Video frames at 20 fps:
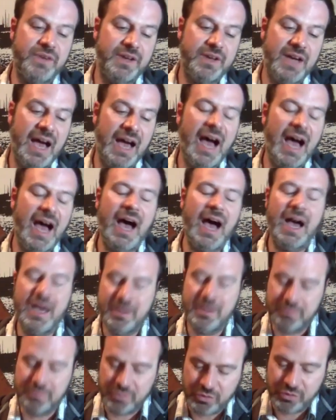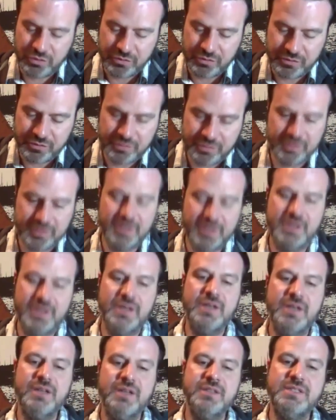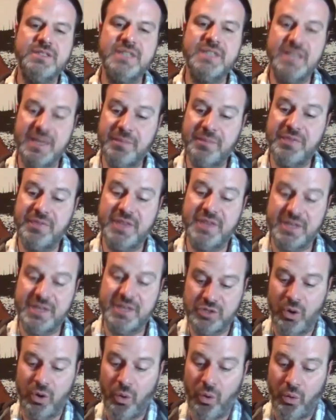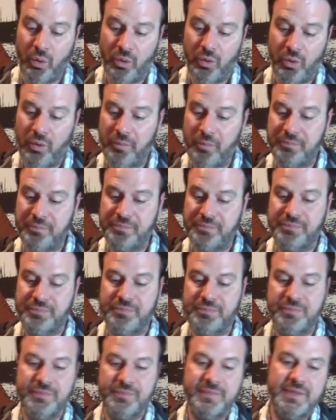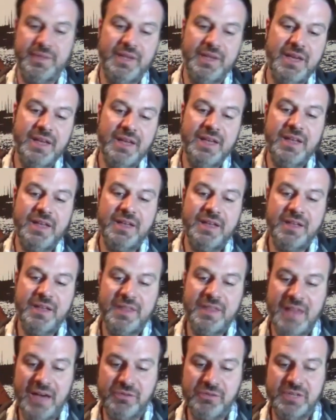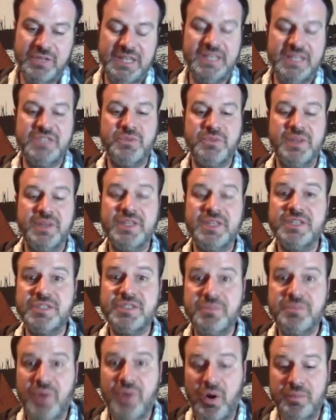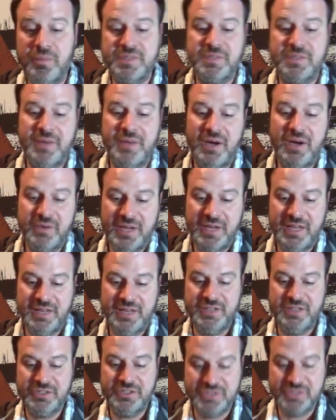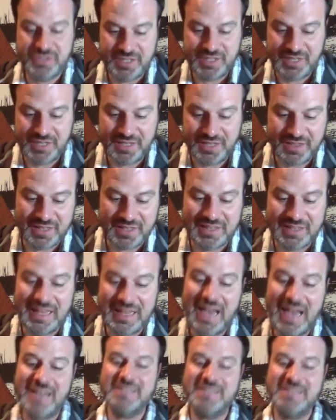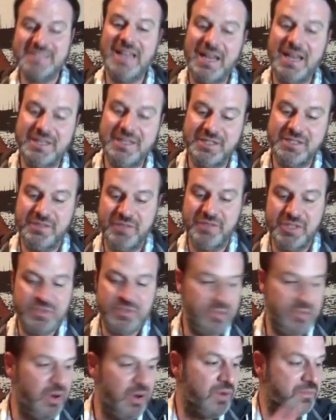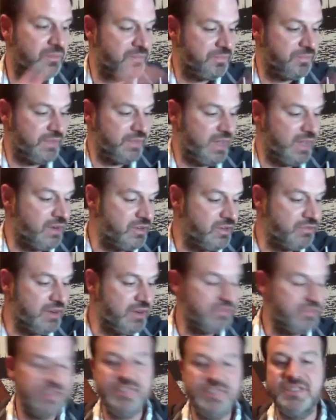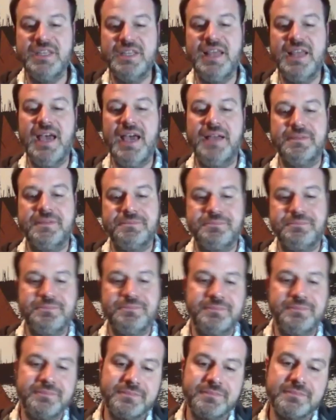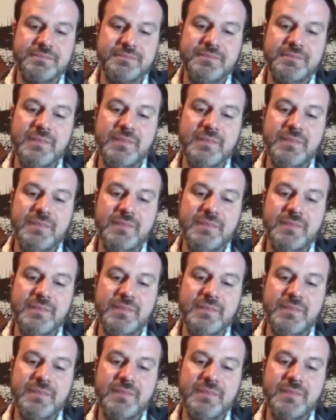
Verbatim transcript: I move to keep things whole. That really is what this poem is about, and you'll see the last lines of this poem are in reference to that.